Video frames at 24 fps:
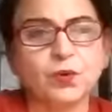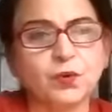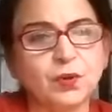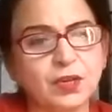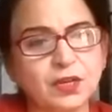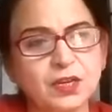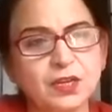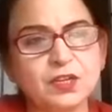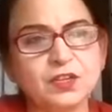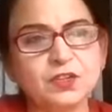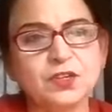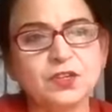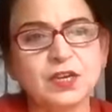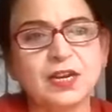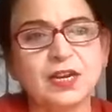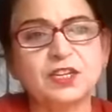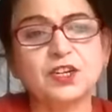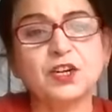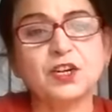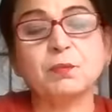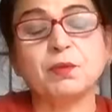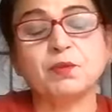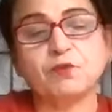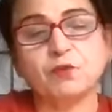He sent
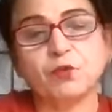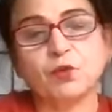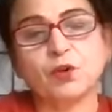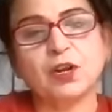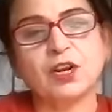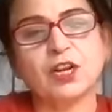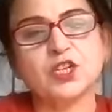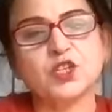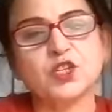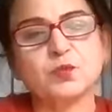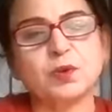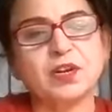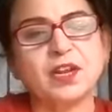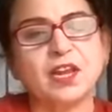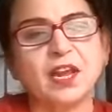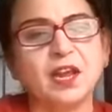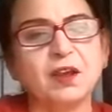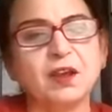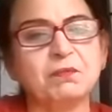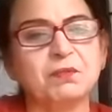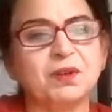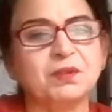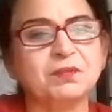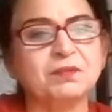it before Lakshman
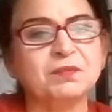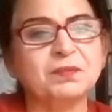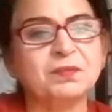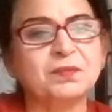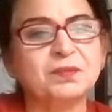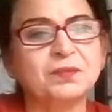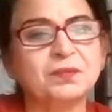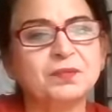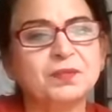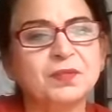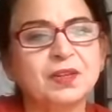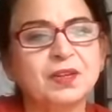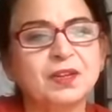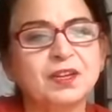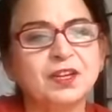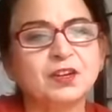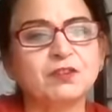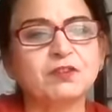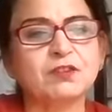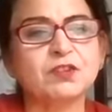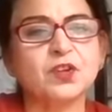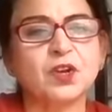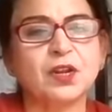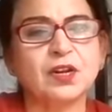came.
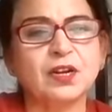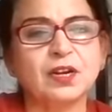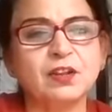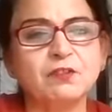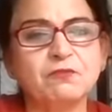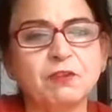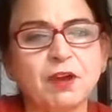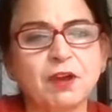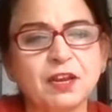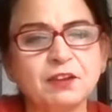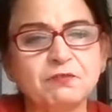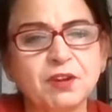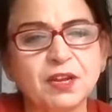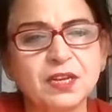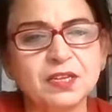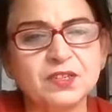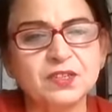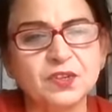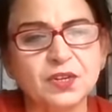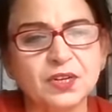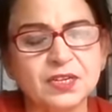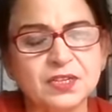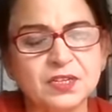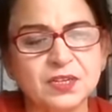It was already five
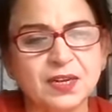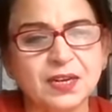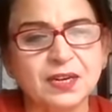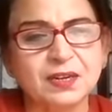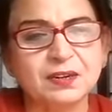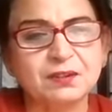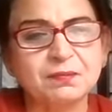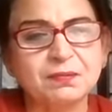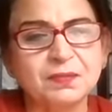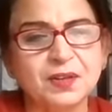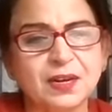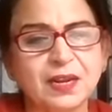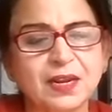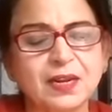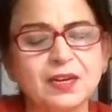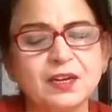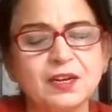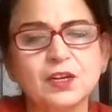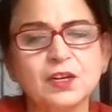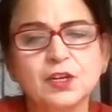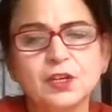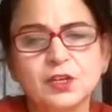days, right. he said, right?